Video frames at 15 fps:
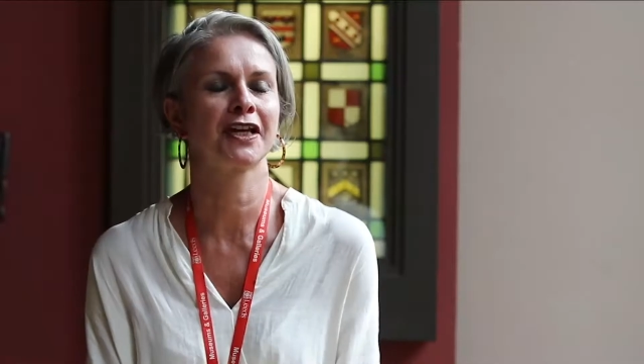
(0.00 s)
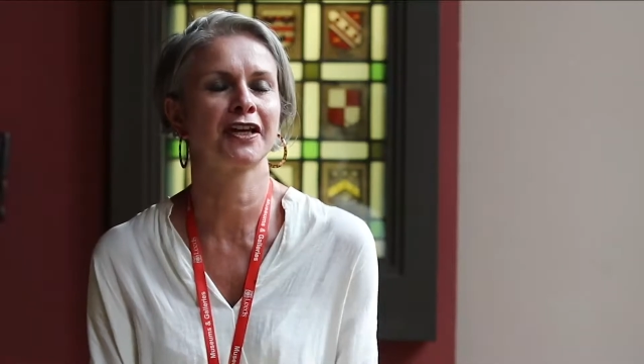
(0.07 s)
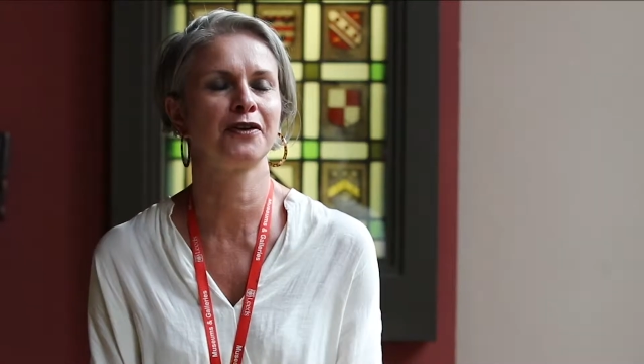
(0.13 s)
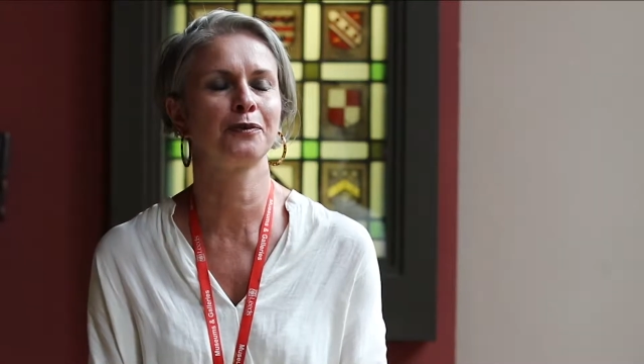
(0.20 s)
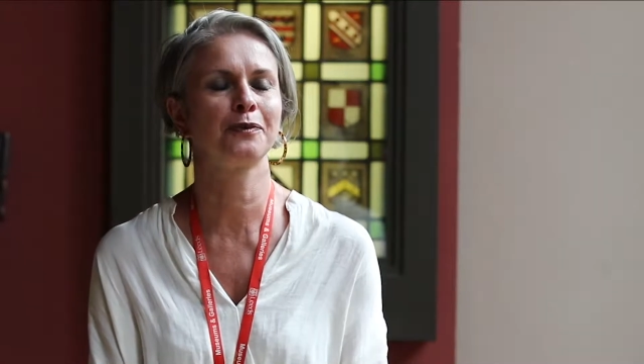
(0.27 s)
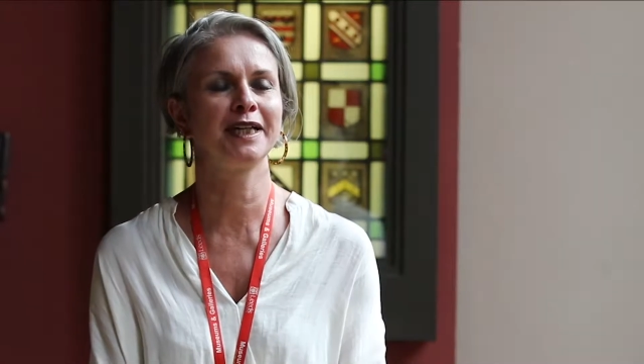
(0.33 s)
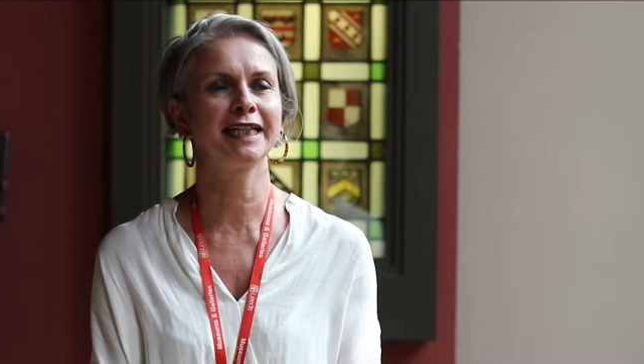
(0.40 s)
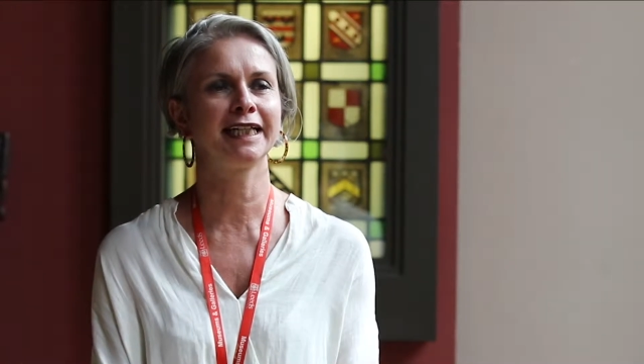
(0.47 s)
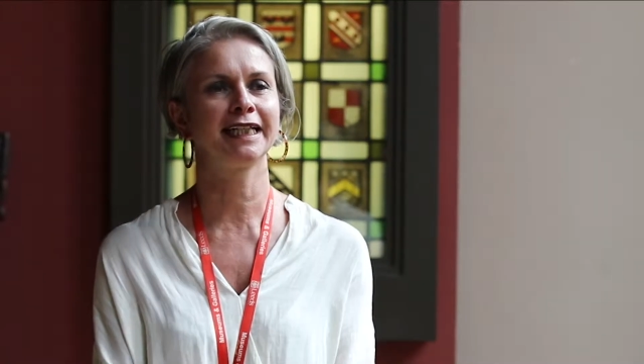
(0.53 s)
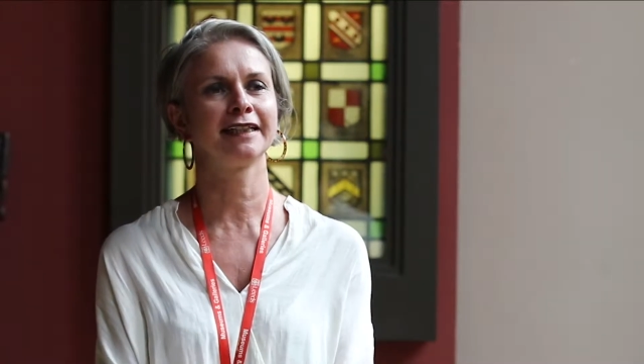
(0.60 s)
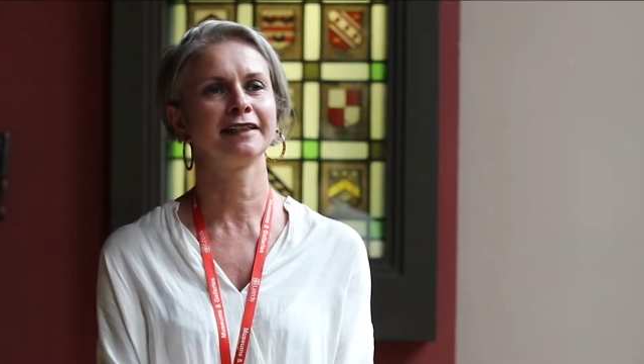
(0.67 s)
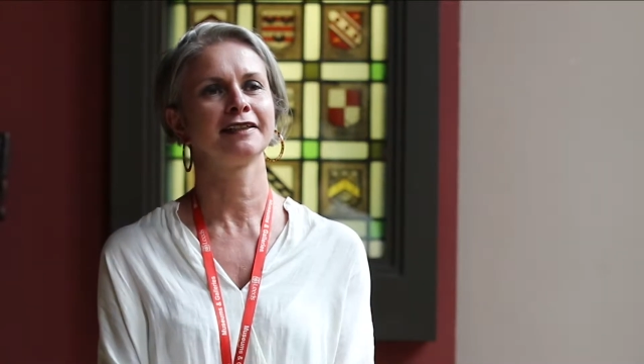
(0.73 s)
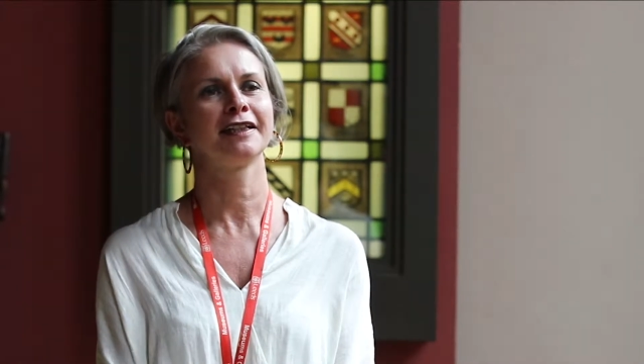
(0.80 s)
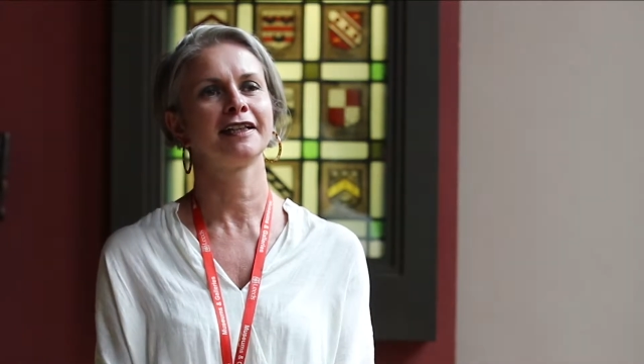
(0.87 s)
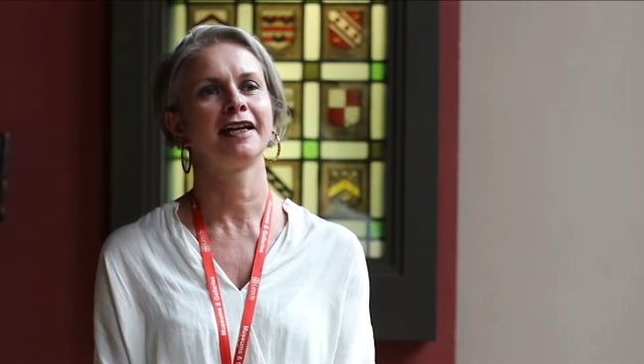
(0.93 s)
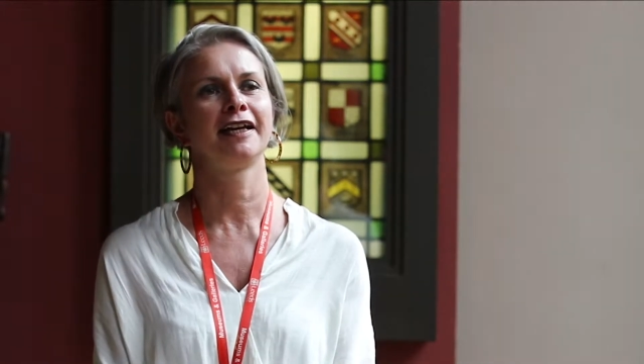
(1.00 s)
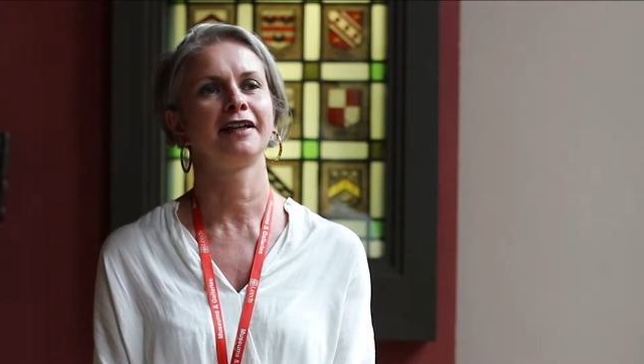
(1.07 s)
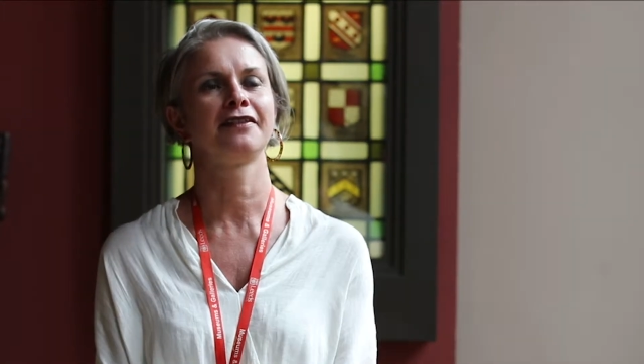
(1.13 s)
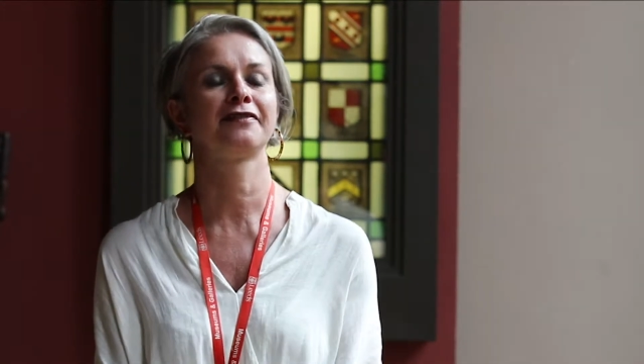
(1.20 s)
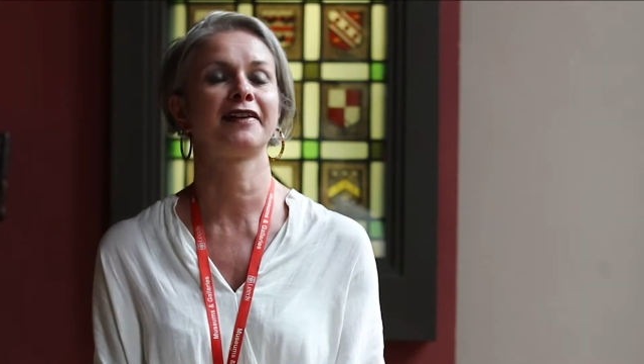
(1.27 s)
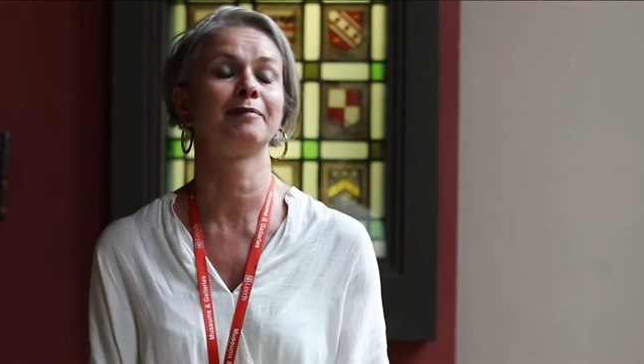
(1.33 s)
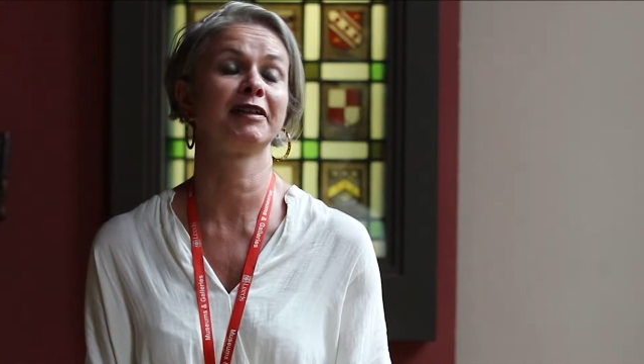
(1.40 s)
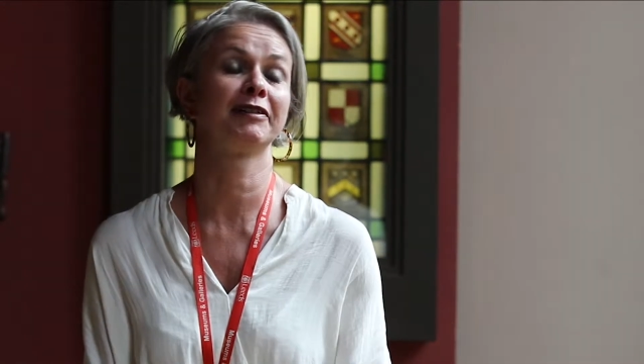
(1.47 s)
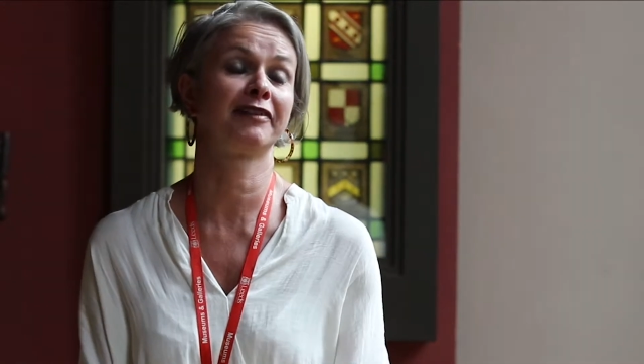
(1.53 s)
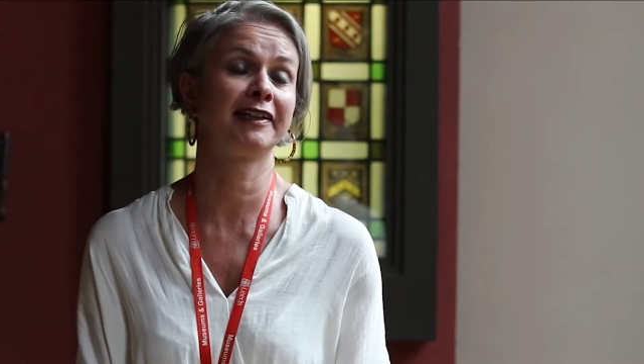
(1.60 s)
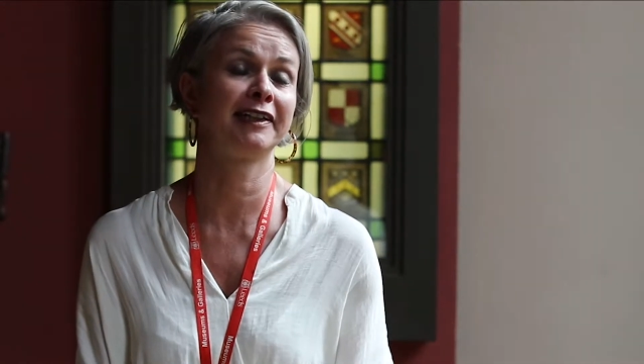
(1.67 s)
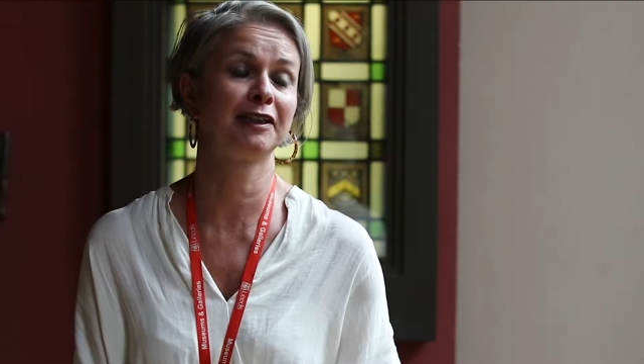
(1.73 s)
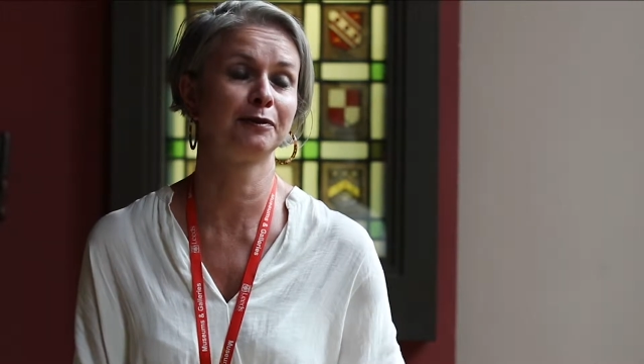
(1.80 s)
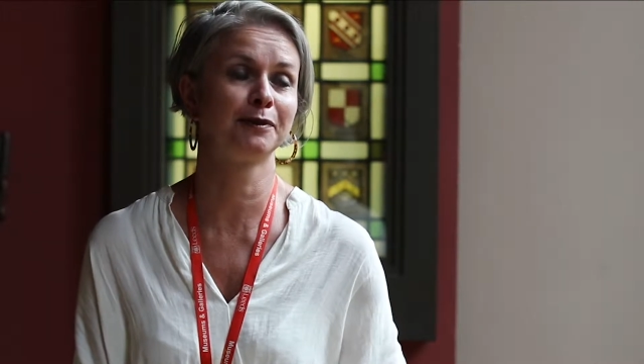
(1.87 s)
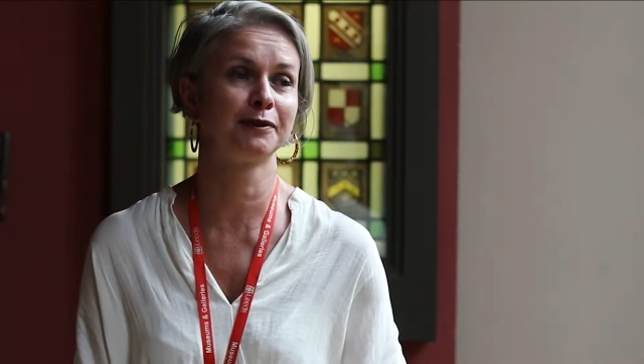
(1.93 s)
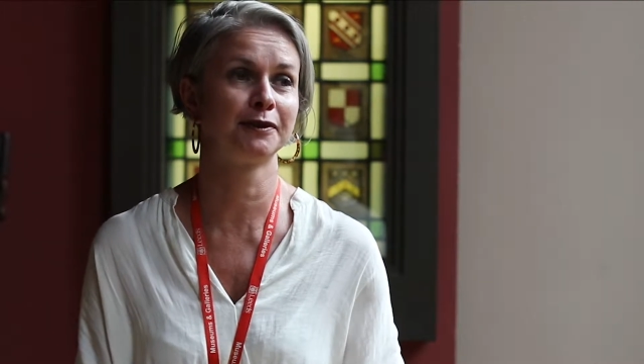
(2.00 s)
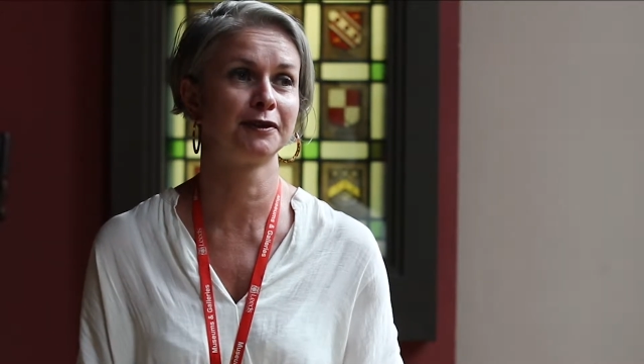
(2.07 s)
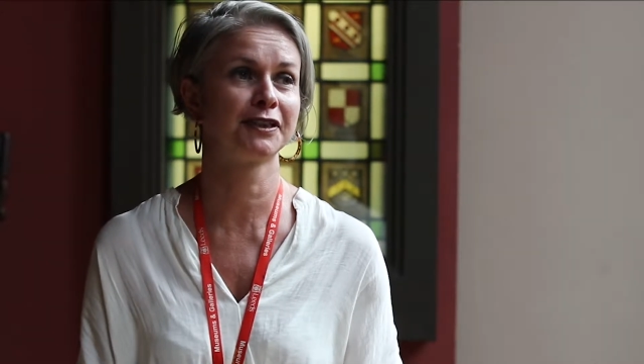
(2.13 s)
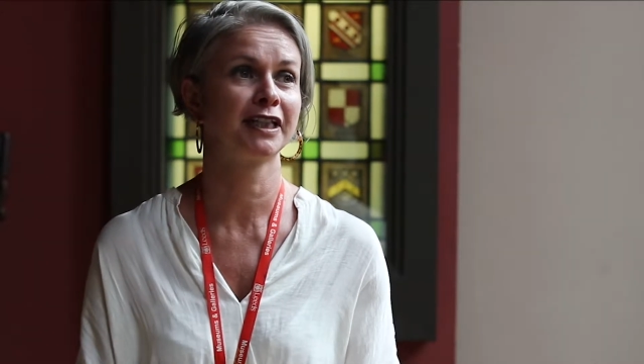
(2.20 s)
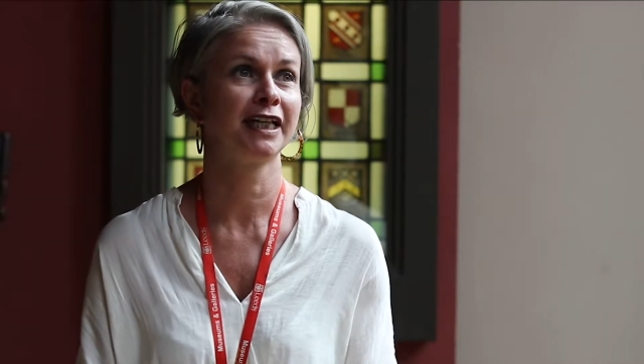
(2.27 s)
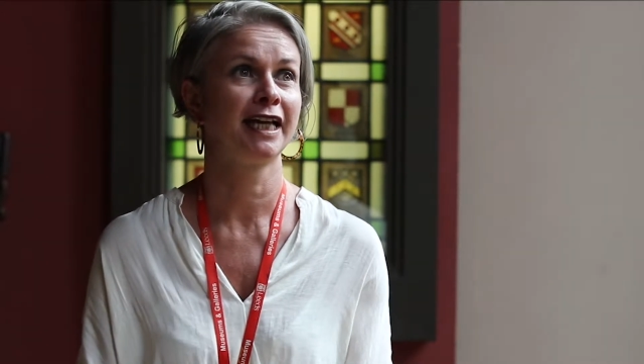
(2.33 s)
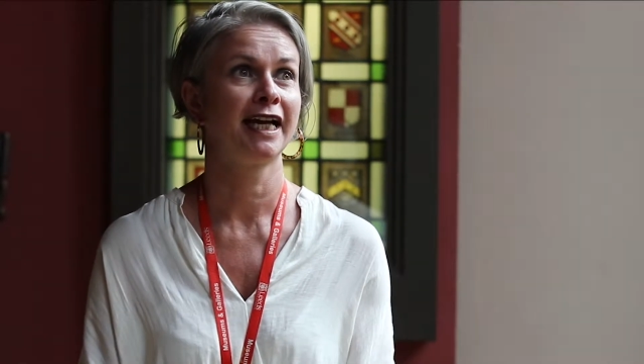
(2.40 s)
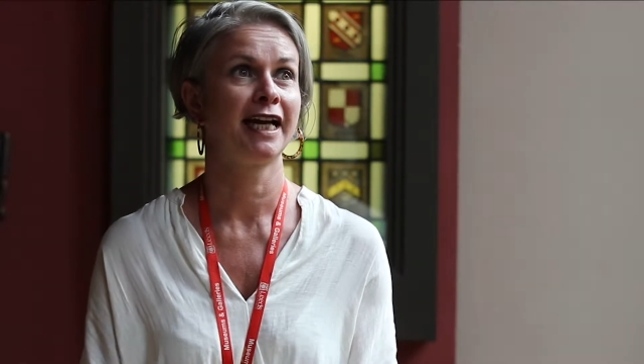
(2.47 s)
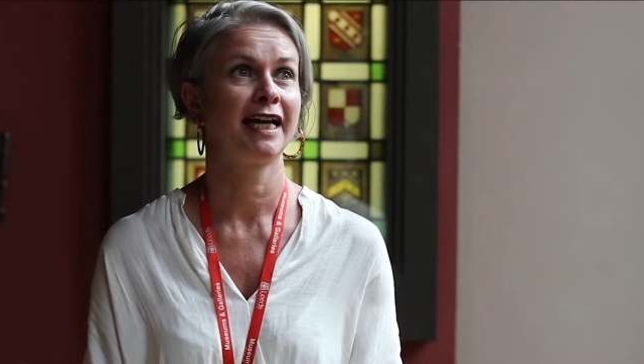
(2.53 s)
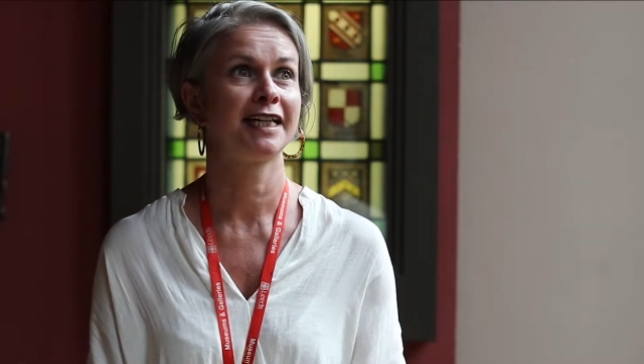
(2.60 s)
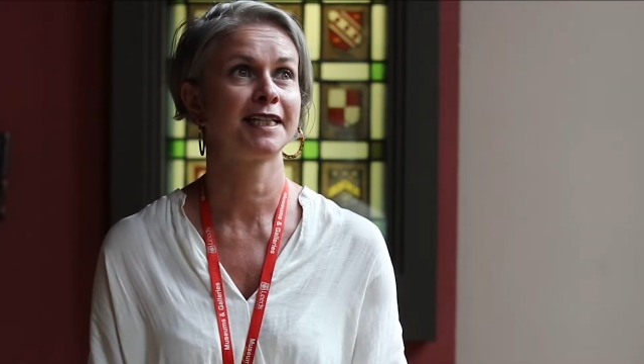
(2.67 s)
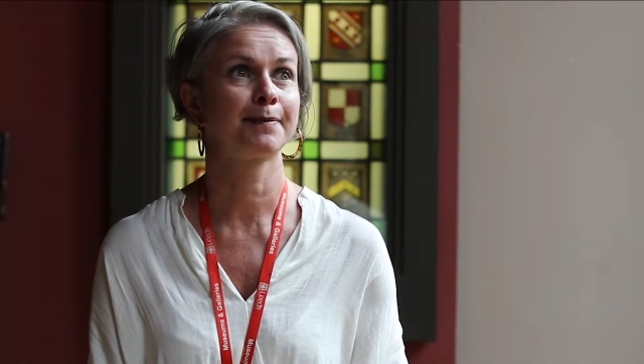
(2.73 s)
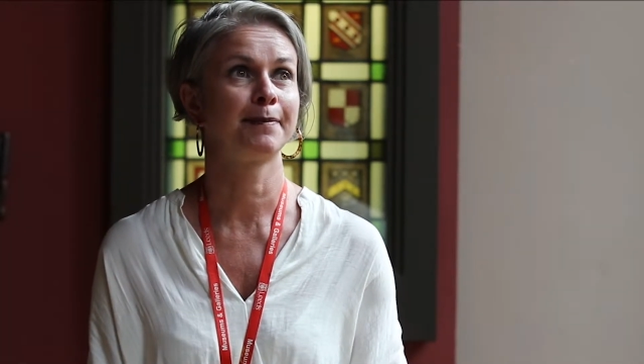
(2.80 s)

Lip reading: So winning the Family Friendly Award has